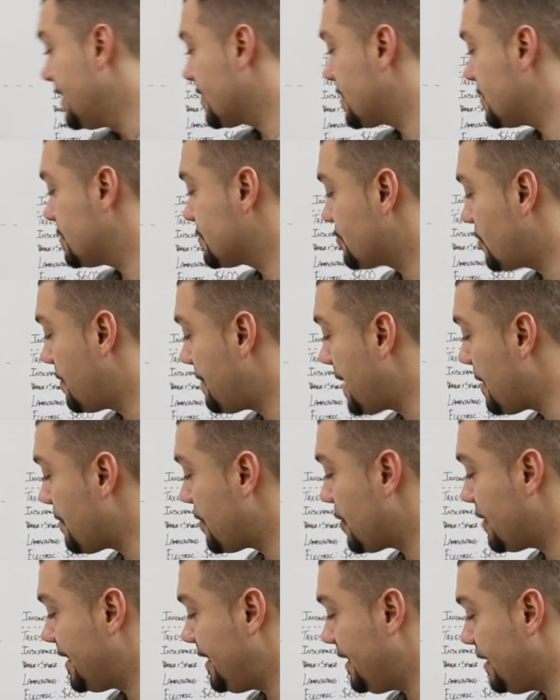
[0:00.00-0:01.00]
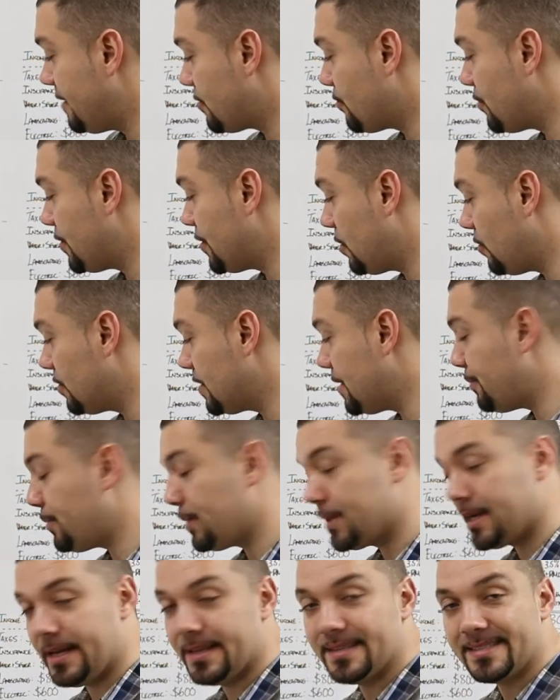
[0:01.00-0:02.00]
Because remember, here we only
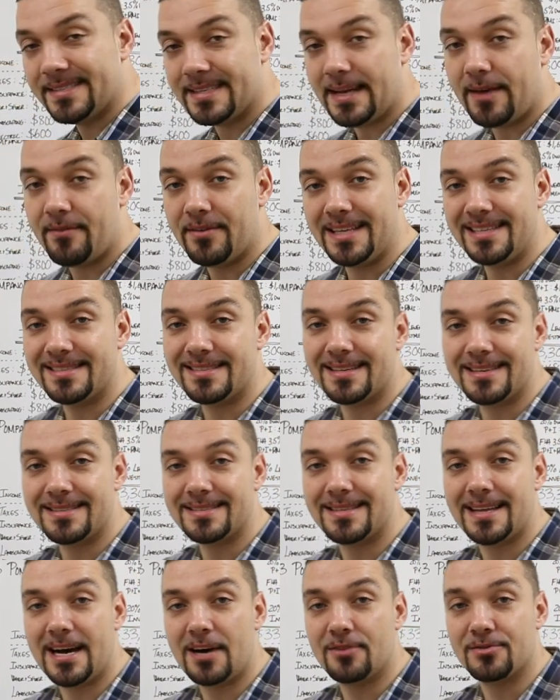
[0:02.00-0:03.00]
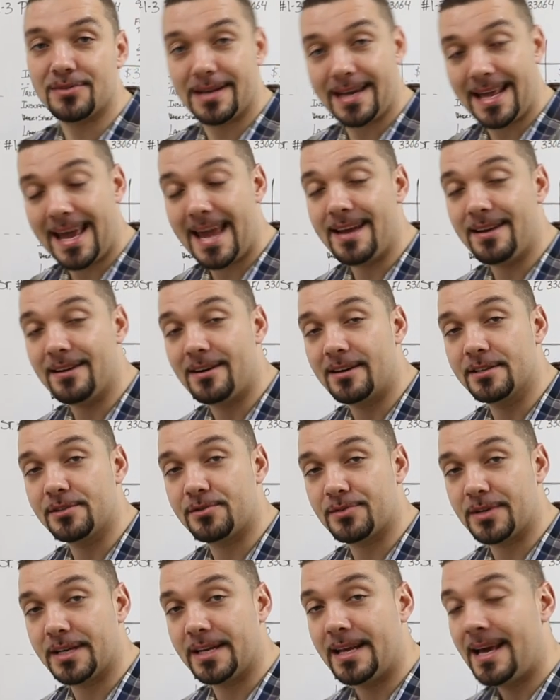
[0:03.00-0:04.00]
put in
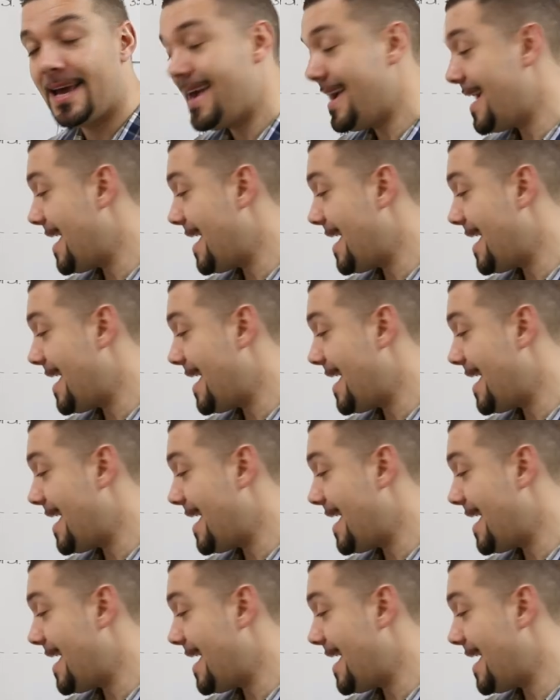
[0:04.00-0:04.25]
76,800